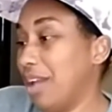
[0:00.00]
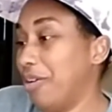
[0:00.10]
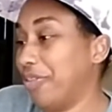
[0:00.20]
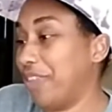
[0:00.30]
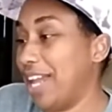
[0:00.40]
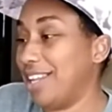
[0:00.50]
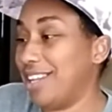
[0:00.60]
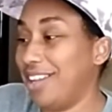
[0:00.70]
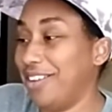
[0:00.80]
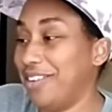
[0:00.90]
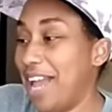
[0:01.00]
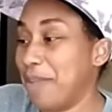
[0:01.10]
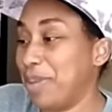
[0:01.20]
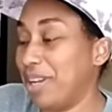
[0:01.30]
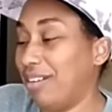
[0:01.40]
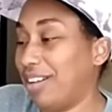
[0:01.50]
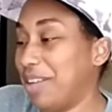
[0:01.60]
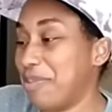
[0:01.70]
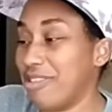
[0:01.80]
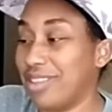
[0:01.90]
Oh, thank you. Happy
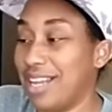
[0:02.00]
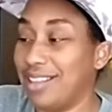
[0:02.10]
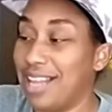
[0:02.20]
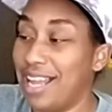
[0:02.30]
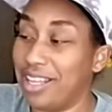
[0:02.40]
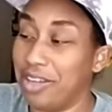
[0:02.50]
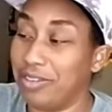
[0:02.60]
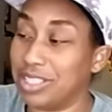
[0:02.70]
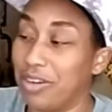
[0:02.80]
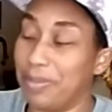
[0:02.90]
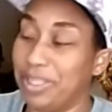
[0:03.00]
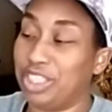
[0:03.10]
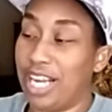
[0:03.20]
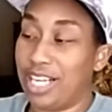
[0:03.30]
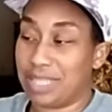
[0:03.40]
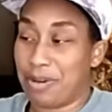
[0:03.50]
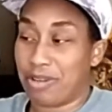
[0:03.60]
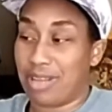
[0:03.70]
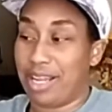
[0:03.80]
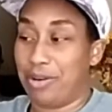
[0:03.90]
early birthday. Thank you. It's going to be Jada's
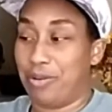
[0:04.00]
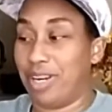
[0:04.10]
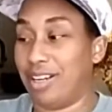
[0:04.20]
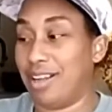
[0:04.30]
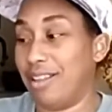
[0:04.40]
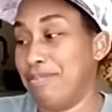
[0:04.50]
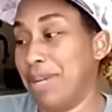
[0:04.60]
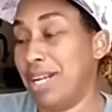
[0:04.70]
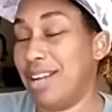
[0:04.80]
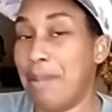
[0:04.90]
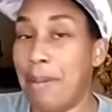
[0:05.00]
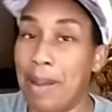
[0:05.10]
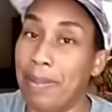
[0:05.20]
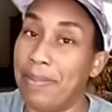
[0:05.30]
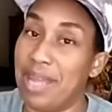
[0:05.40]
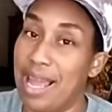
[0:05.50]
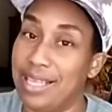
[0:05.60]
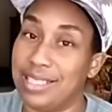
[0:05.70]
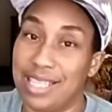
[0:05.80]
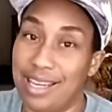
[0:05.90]
birthday on Monday. My baby's be
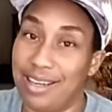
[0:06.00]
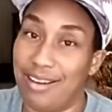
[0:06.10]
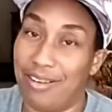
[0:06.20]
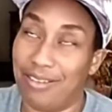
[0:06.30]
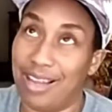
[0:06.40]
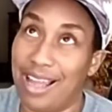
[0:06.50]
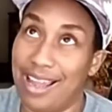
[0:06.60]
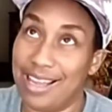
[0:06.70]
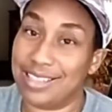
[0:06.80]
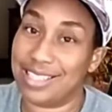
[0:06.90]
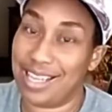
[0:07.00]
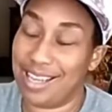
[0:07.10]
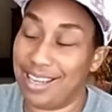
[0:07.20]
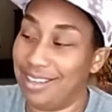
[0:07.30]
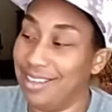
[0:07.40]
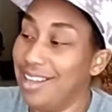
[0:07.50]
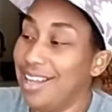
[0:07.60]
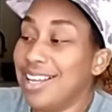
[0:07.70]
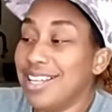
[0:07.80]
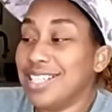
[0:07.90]
18, y'all. 18.
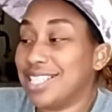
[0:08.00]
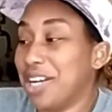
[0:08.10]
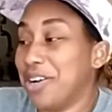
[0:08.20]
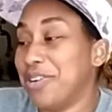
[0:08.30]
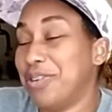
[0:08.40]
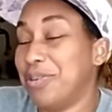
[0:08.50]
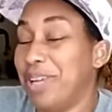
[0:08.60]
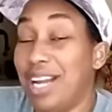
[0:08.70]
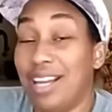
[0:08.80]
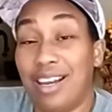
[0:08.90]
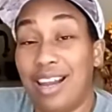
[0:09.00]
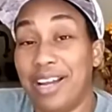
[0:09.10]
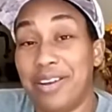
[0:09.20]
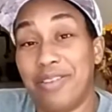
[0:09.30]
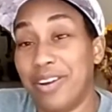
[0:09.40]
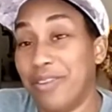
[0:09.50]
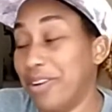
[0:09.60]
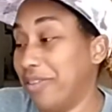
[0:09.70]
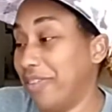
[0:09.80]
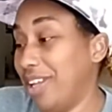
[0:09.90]
So we got a lot going
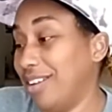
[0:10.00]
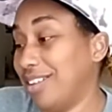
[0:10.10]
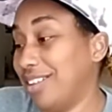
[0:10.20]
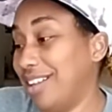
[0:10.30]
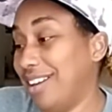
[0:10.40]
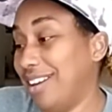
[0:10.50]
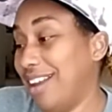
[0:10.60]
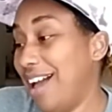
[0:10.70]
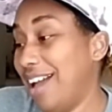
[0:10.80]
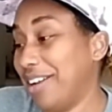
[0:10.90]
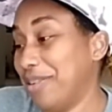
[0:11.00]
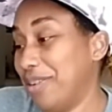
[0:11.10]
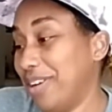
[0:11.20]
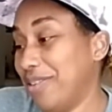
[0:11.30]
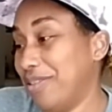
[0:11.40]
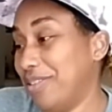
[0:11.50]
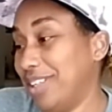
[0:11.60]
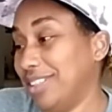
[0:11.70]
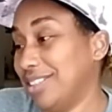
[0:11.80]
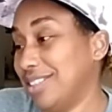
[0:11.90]
on over here. A lot going
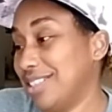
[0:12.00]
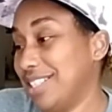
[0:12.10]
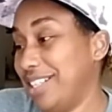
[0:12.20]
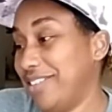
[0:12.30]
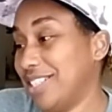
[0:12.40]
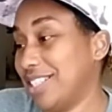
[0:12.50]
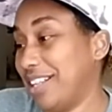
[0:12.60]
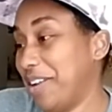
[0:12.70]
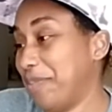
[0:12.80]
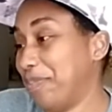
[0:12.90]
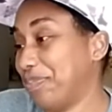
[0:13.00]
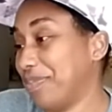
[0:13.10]
on. Seriously.